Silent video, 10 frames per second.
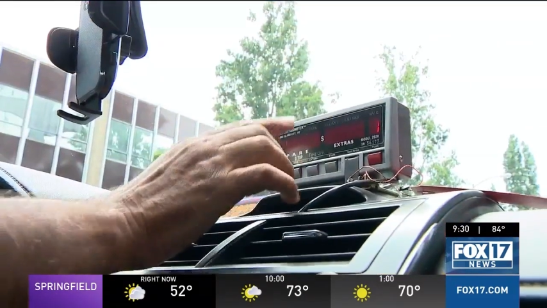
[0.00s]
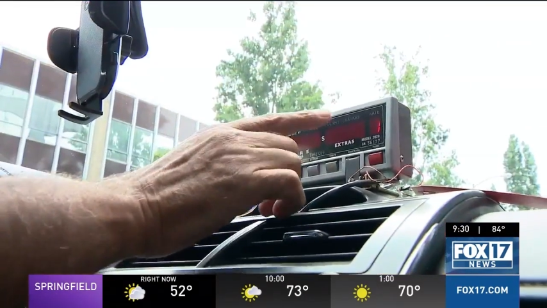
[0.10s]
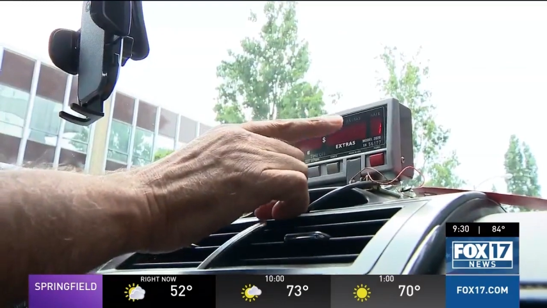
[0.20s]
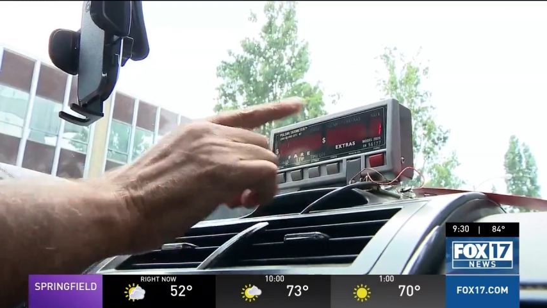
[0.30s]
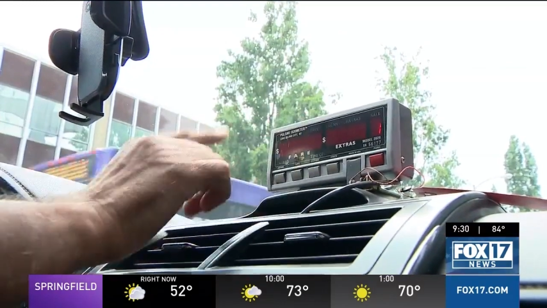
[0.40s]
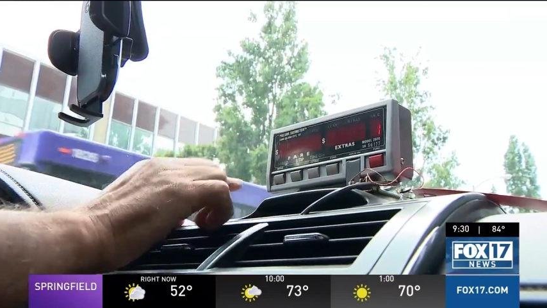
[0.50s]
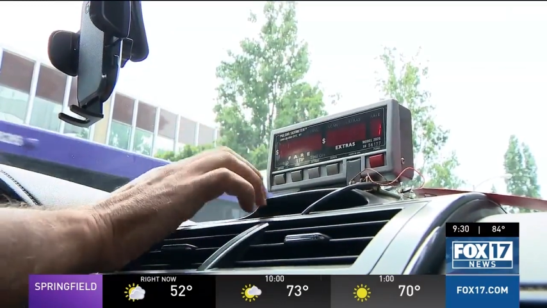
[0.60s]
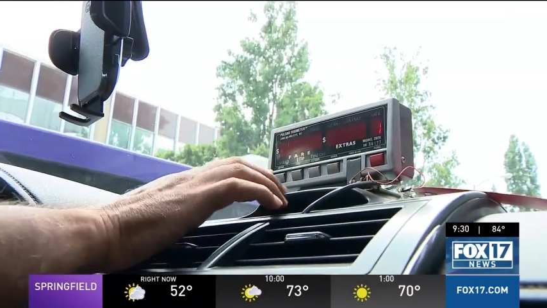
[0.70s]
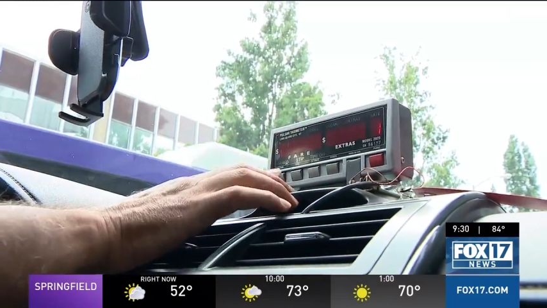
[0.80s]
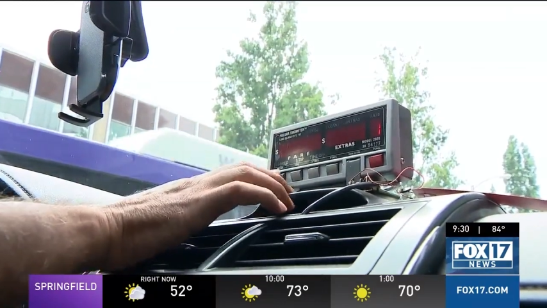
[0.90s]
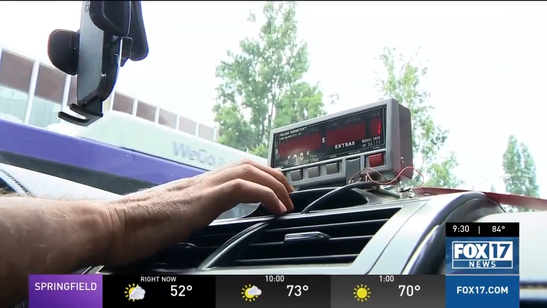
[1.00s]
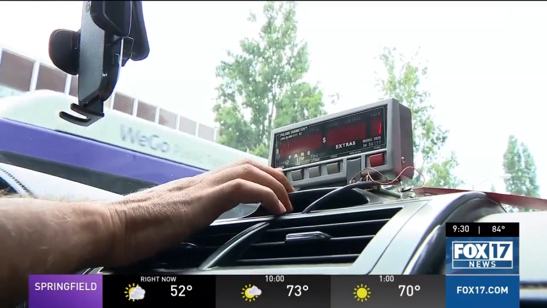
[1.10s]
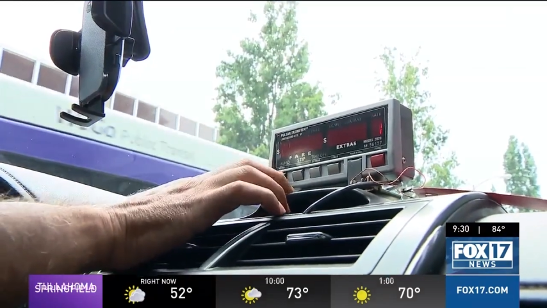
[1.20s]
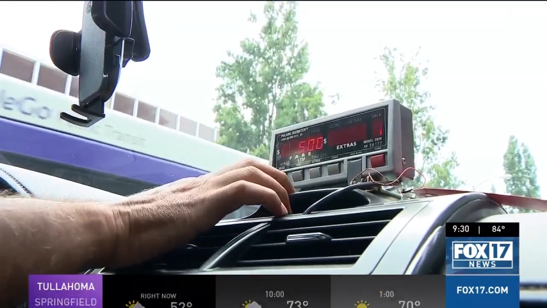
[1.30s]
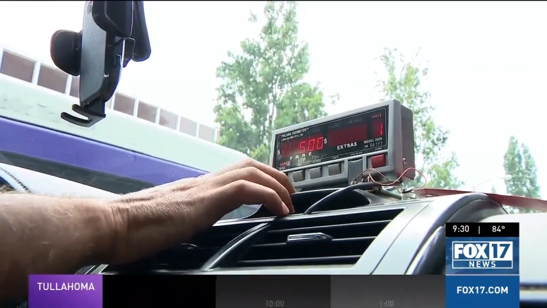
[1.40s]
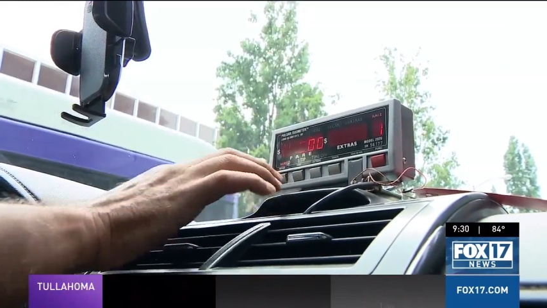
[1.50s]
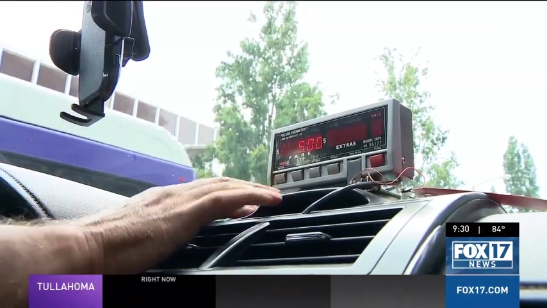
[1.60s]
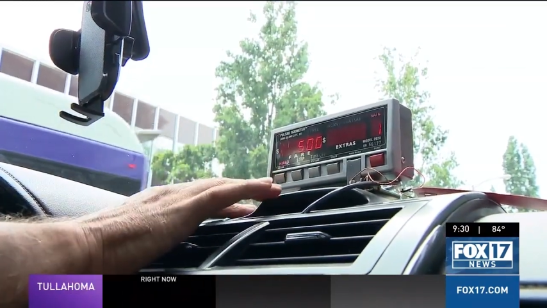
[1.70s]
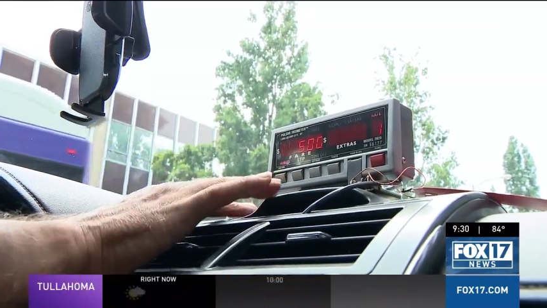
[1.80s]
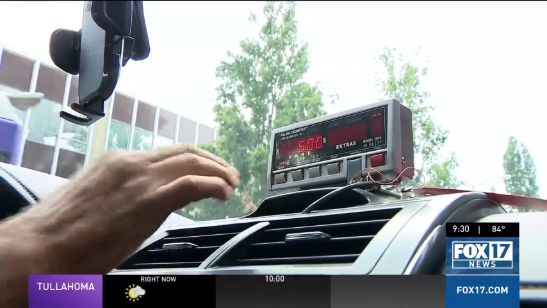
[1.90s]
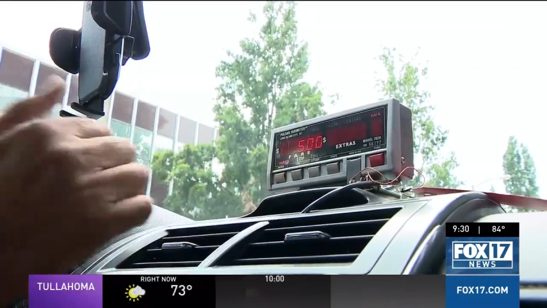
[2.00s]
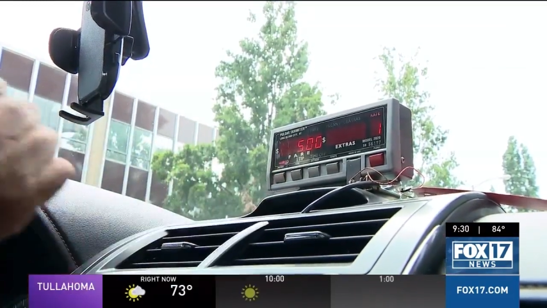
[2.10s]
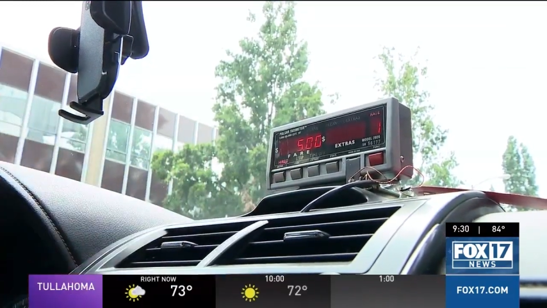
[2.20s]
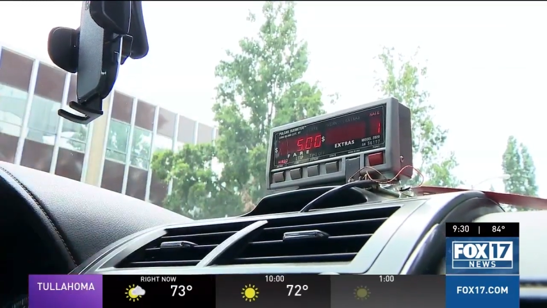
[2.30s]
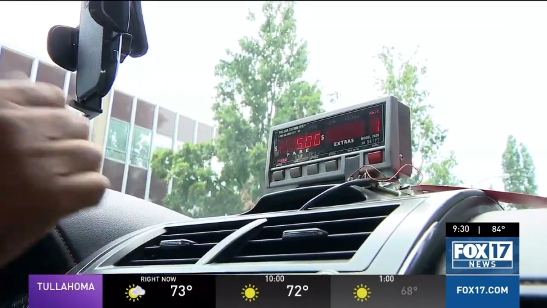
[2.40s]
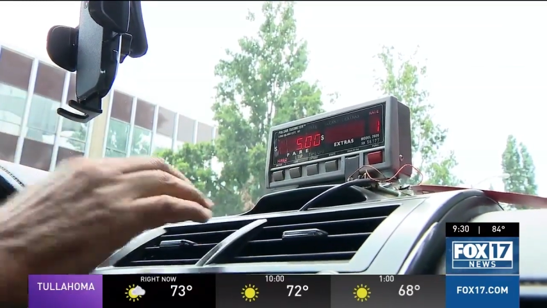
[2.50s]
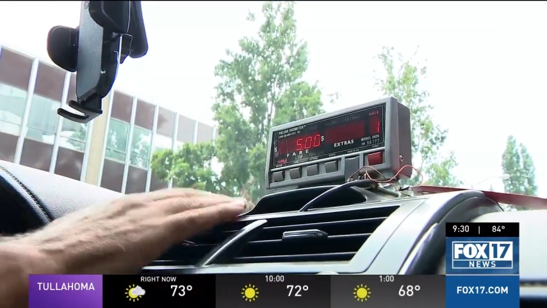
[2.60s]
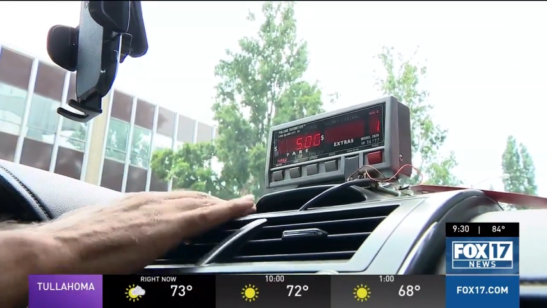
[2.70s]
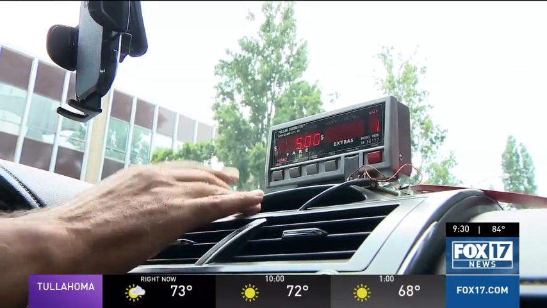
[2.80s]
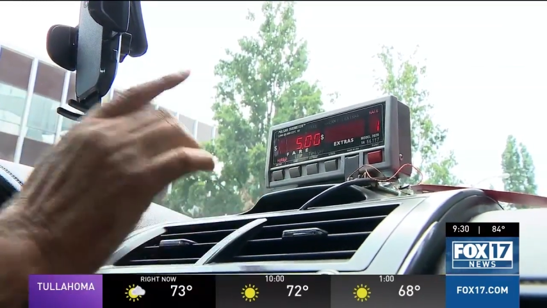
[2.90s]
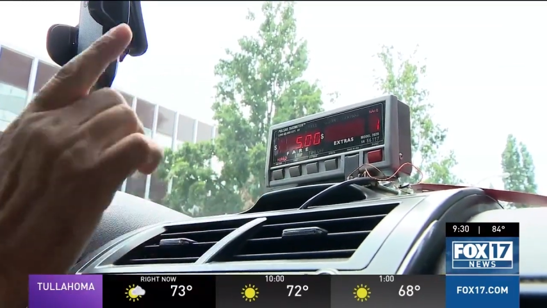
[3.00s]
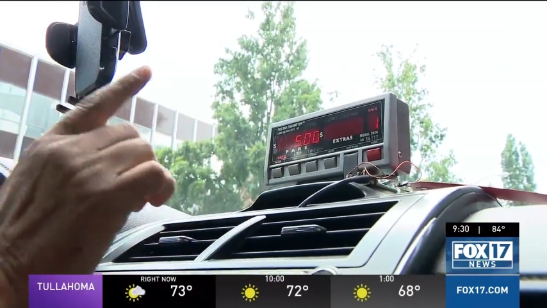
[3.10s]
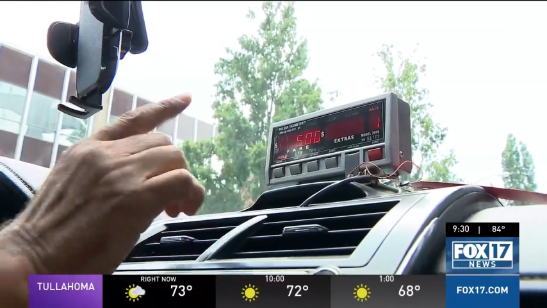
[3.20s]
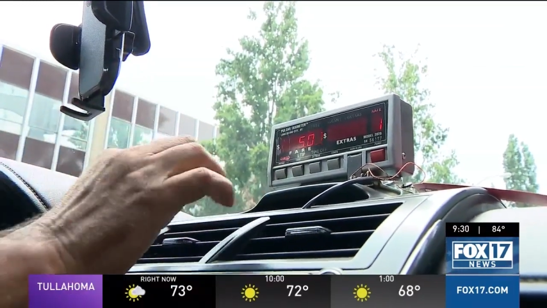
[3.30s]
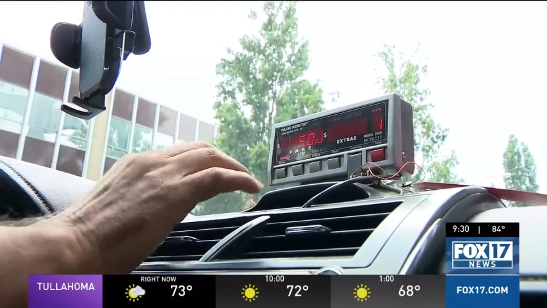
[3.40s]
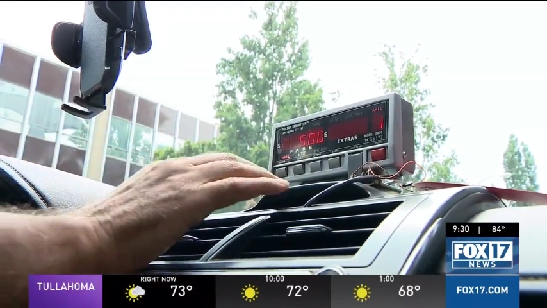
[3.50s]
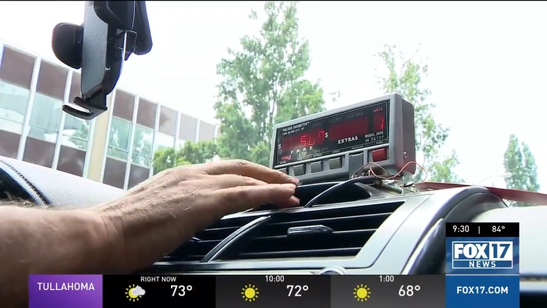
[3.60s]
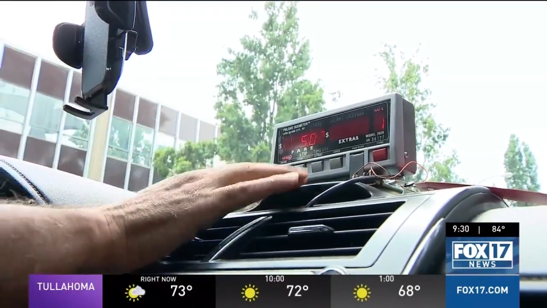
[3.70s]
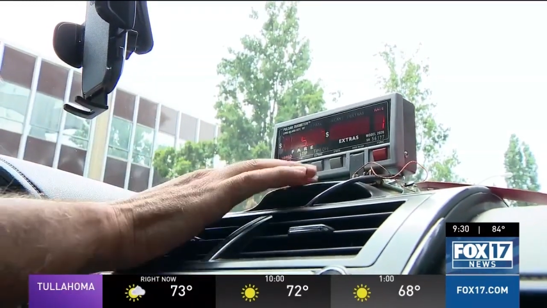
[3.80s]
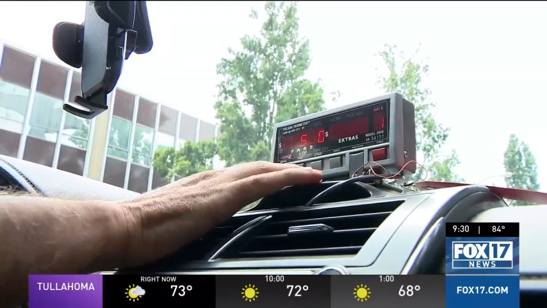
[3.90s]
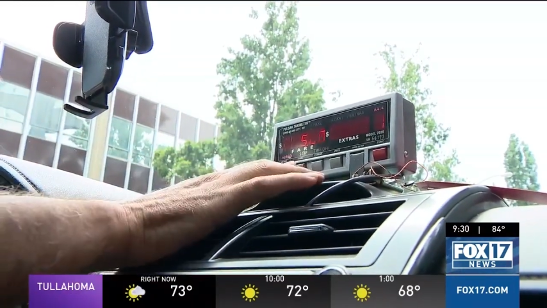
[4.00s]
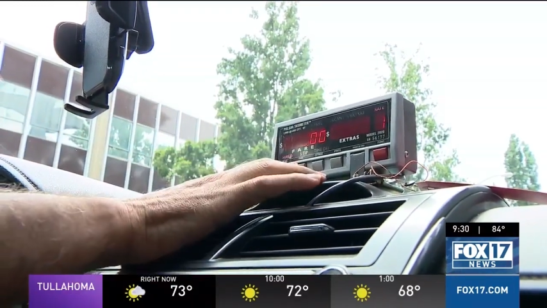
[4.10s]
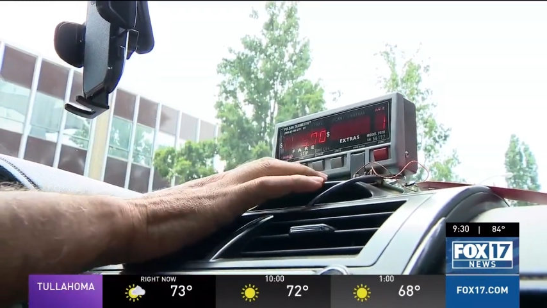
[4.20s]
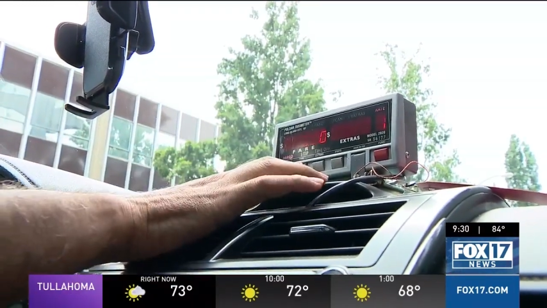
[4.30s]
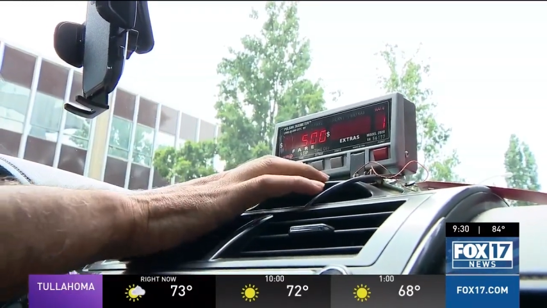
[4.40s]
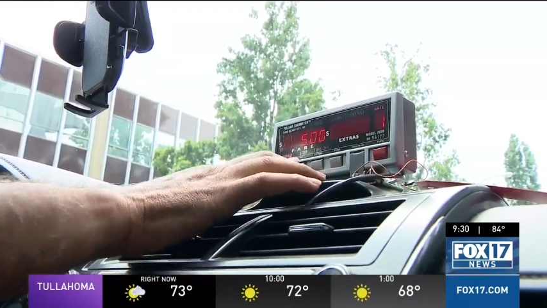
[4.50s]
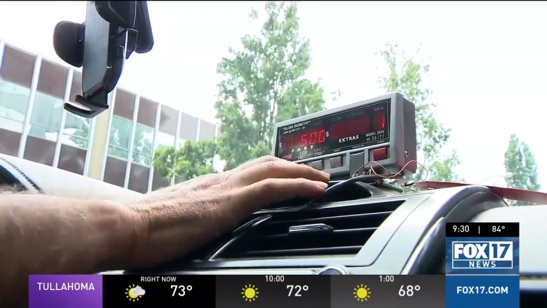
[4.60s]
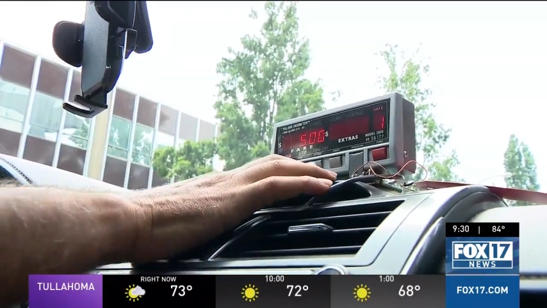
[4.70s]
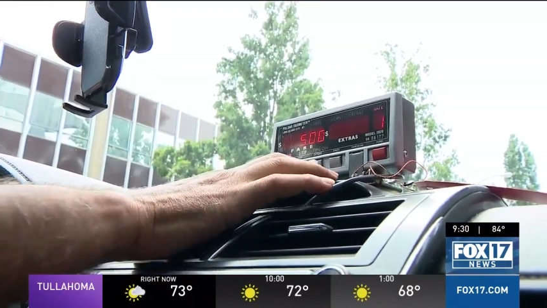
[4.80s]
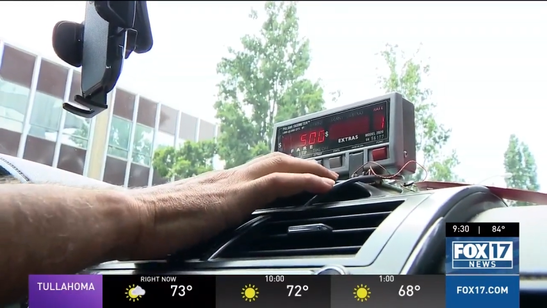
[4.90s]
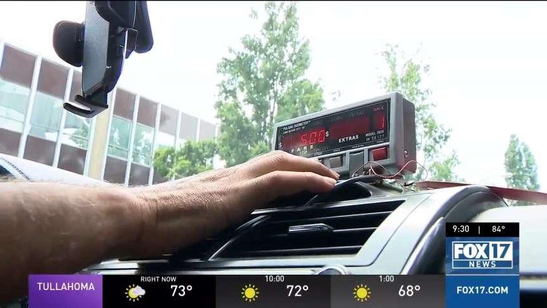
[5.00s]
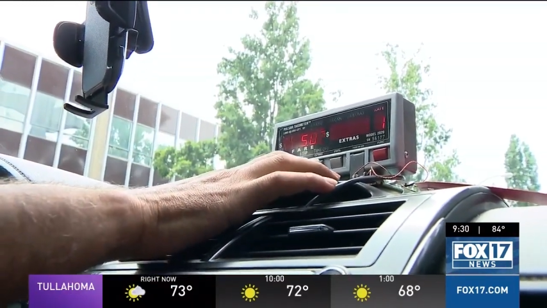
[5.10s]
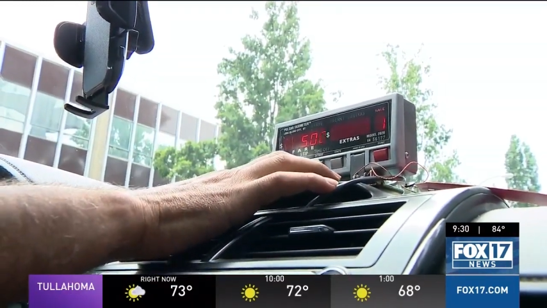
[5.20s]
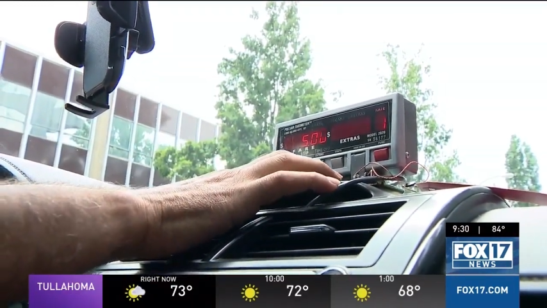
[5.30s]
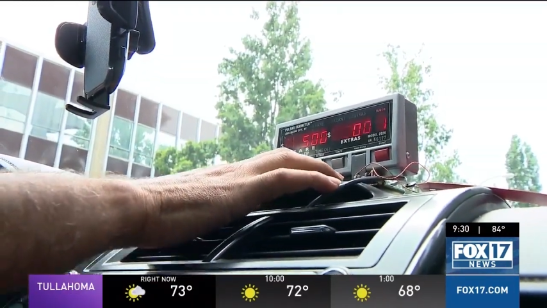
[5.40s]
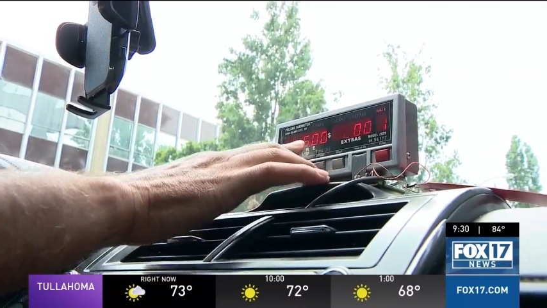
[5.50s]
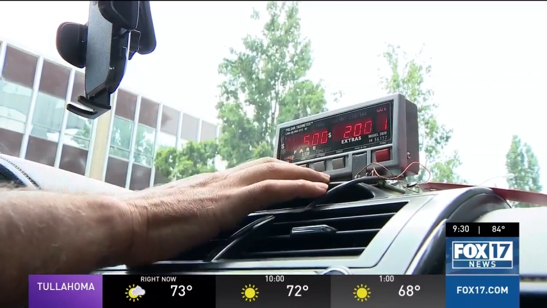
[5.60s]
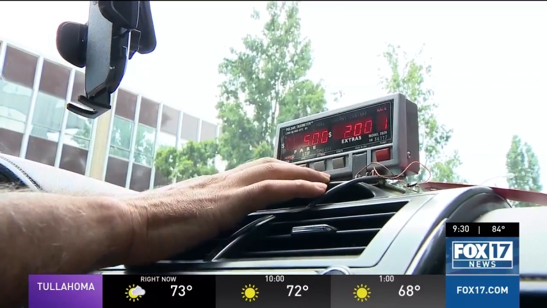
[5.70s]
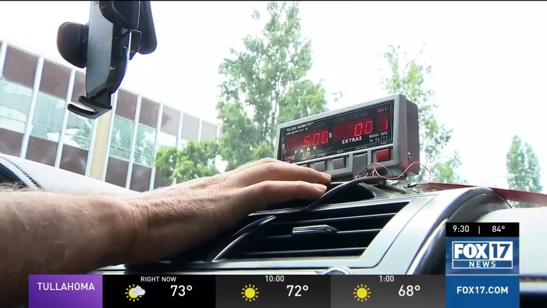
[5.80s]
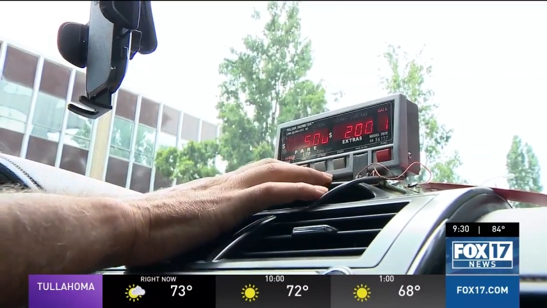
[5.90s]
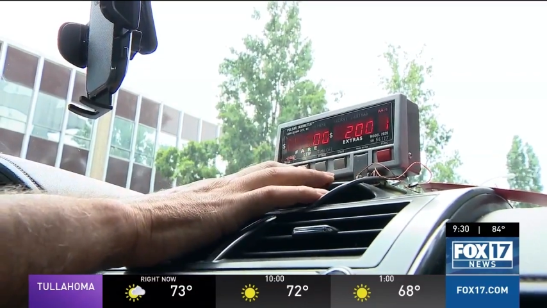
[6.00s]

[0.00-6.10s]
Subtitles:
(no speaker visible)